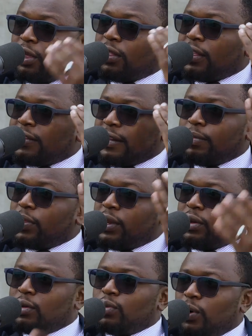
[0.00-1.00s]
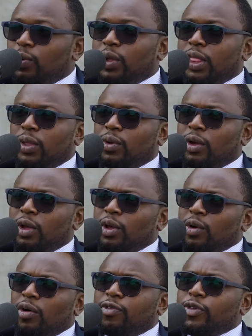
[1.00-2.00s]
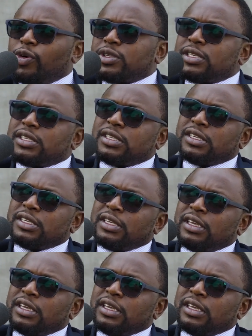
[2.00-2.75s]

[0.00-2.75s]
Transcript: there's something wrong with you. Of course,